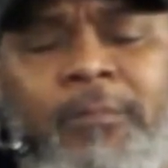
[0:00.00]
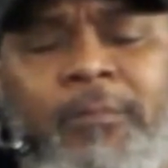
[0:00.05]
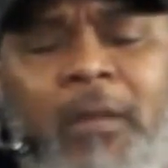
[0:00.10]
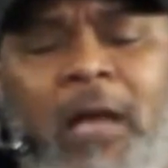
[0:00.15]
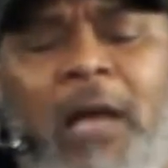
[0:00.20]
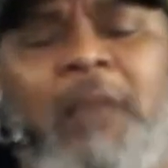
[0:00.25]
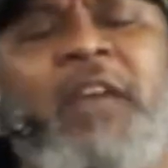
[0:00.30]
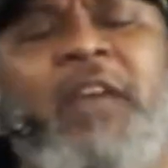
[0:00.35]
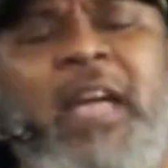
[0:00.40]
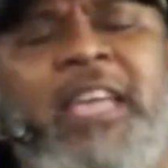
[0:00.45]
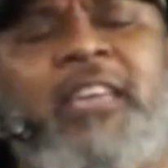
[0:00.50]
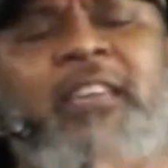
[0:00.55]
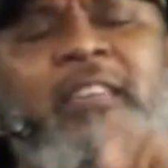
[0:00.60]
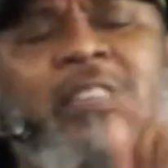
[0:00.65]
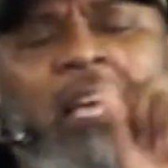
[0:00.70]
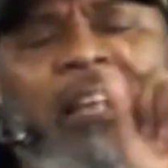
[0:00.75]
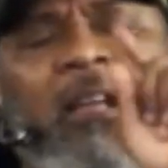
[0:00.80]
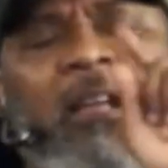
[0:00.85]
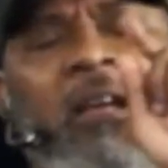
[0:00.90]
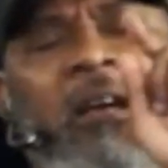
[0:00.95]
I thank you
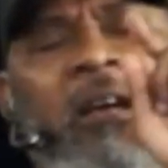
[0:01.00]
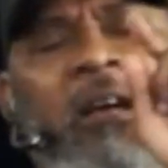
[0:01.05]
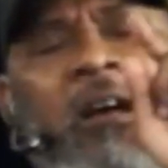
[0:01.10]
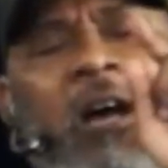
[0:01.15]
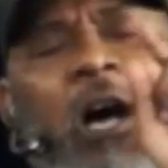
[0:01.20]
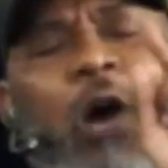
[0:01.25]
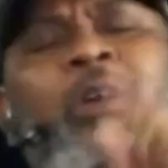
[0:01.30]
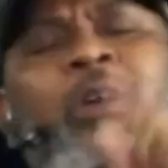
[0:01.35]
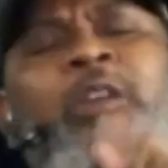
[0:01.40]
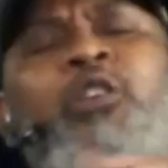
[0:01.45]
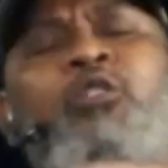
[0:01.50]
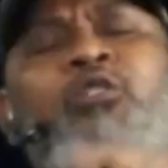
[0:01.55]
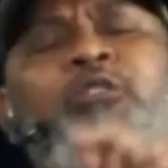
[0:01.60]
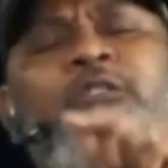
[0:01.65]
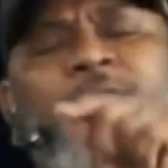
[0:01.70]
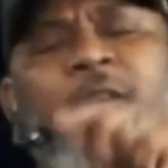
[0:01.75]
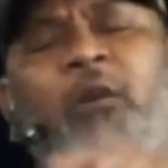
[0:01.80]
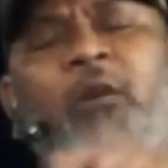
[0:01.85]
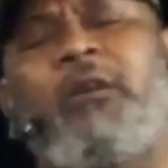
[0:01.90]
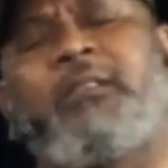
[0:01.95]
that a renewed
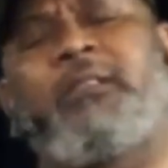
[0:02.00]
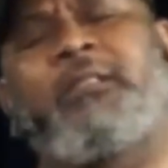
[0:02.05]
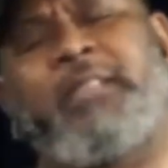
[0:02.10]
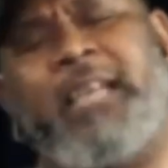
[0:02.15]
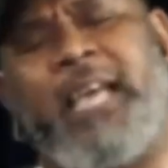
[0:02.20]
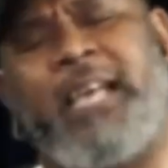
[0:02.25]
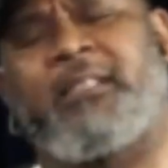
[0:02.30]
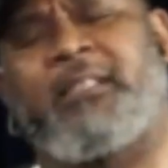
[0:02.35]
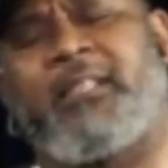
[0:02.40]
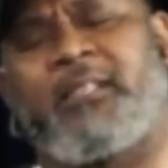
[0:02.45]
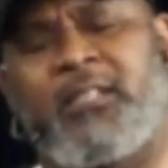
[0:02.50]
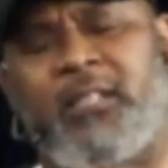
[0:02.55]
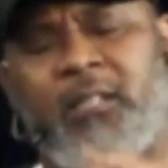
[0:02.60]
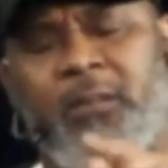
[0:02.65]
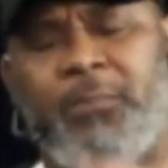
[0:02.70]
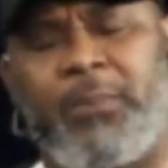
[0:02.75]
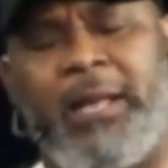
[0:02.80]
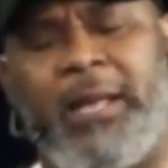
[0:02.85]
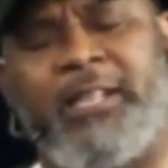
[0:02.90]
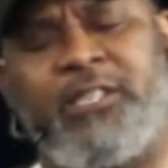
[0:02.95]
focus takes us to the
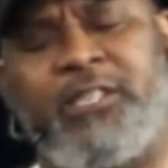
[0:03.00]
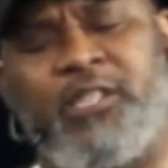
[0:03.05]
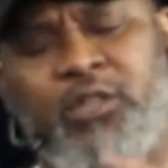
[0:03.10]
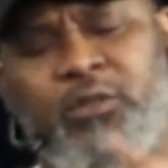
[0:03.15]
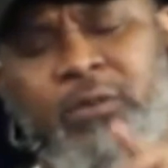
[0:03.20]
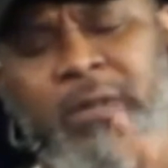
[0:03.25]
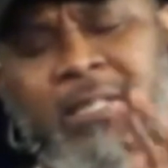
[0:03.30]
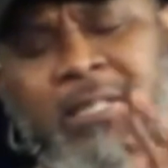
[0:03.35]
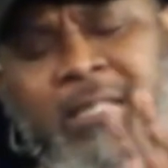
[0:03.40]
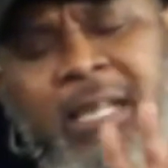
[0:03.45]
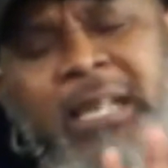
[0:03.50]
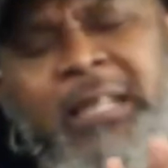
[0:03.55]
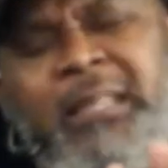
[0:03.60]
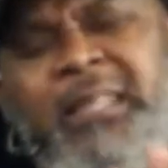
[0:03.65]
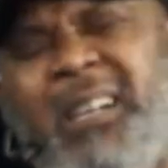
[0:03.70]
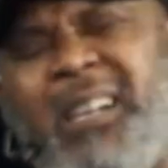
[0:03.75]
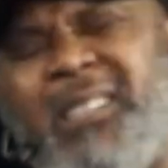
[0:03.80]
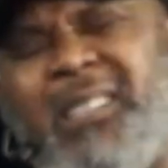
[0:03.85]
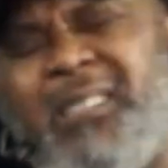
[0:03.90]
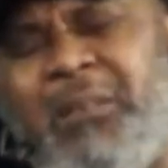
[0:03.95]
place you
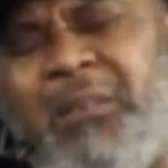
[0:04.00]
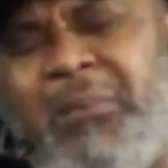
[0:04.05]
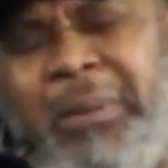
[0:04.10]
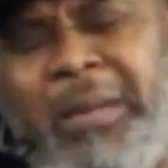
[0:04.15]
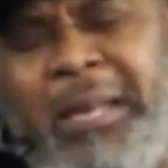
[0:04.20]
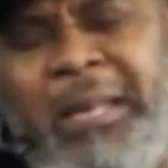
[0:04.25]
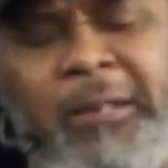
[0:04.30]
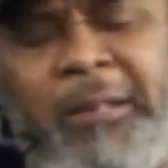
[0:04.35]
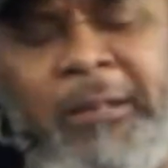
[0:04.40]
intended us to be.